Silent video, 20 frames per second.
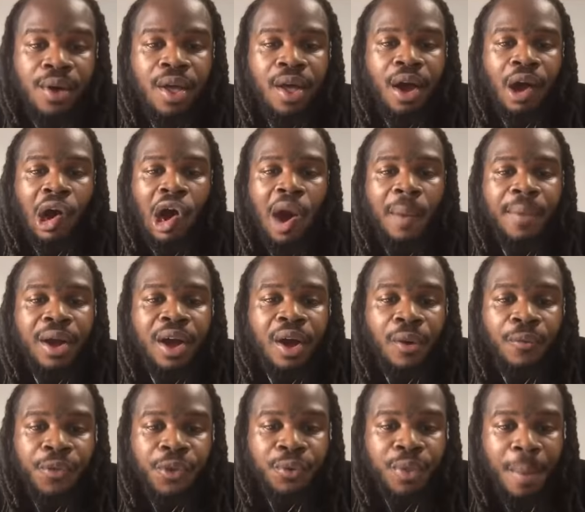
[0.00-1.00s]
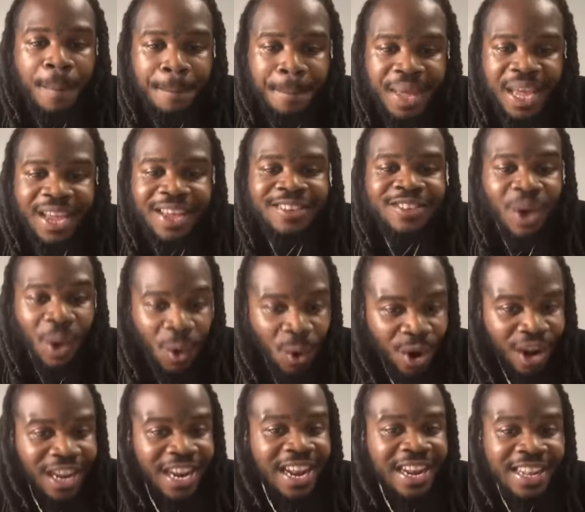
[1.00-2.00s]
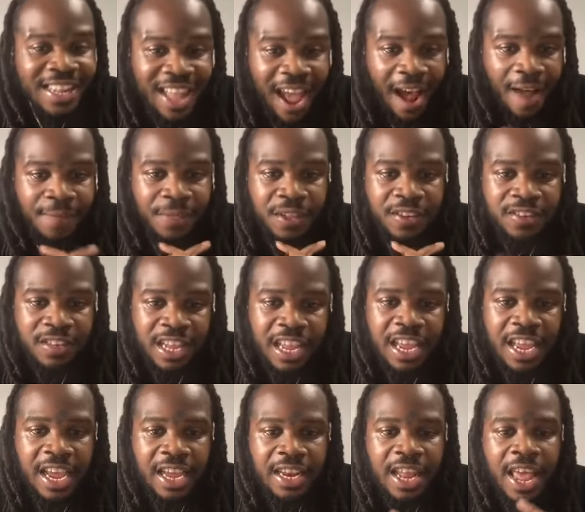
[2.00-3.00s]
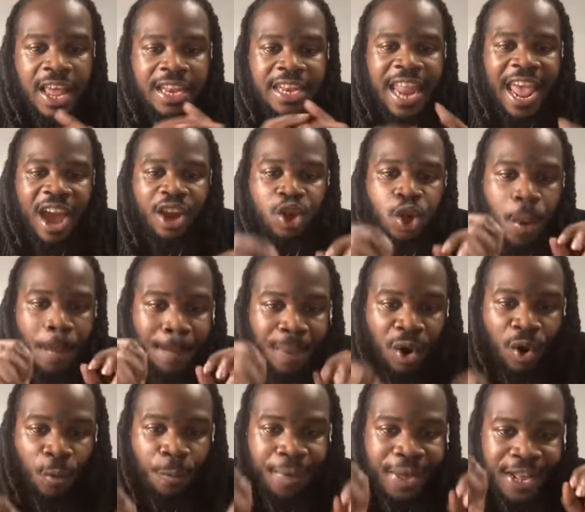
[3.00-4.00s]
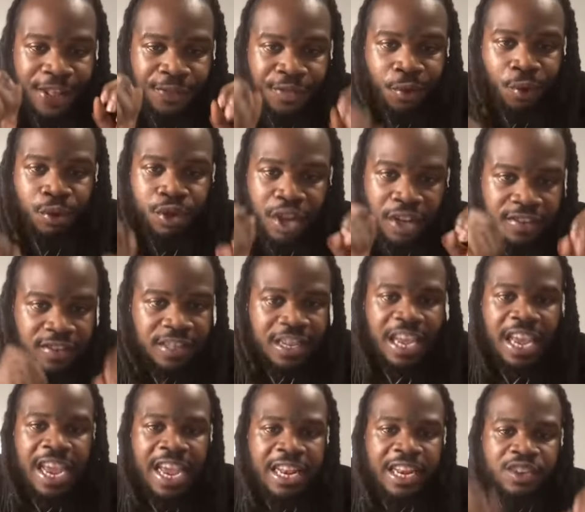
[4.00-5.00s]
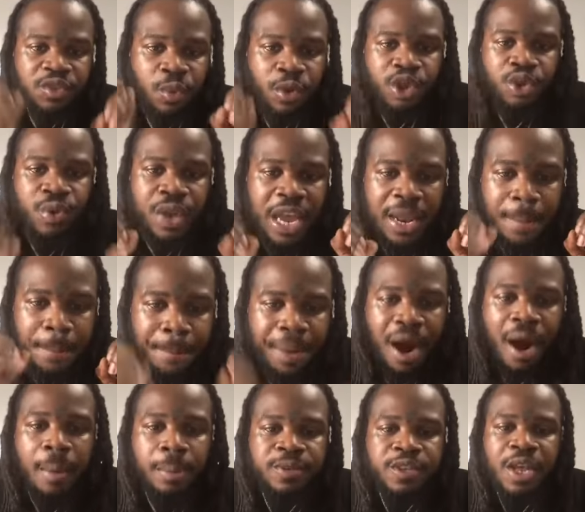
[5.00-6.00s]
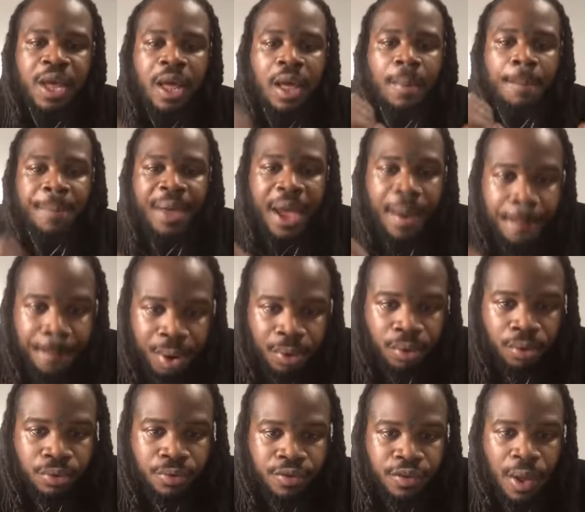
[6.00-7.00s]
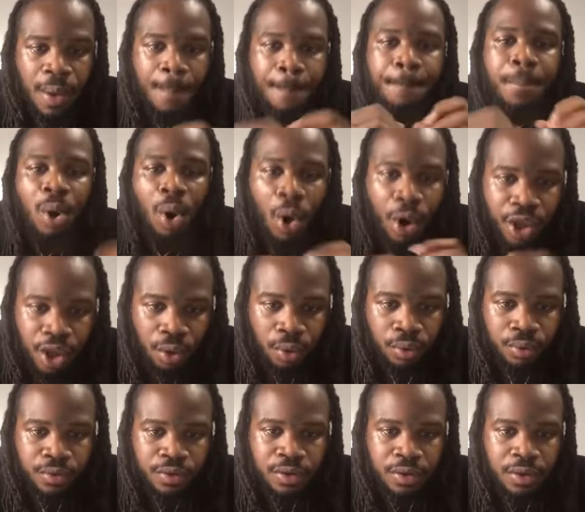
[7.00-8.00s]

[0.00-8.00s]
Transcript: Oh, I'm going to go through the biggest organ that he got, the skin. Now you're pooping through your skin. This is where you get bumps, pimples, boils.